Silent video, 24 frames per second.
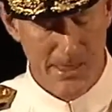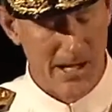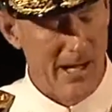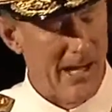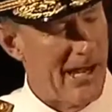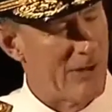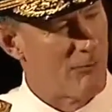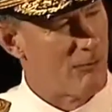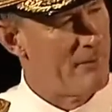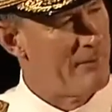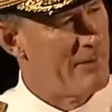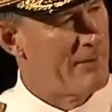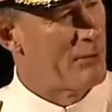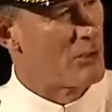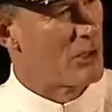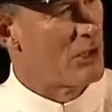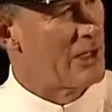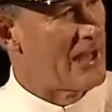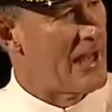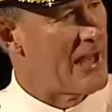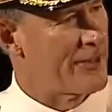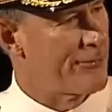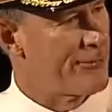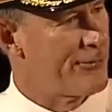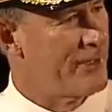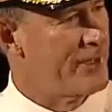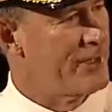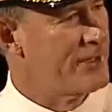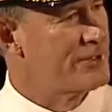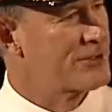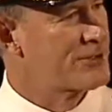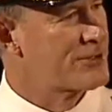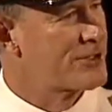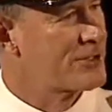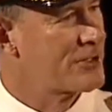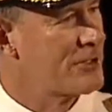I remember a lot of
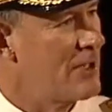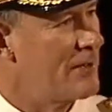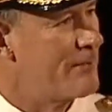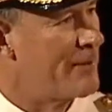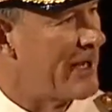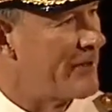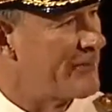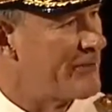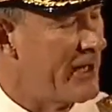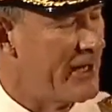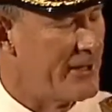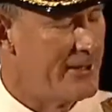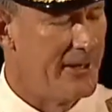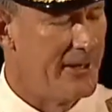things about that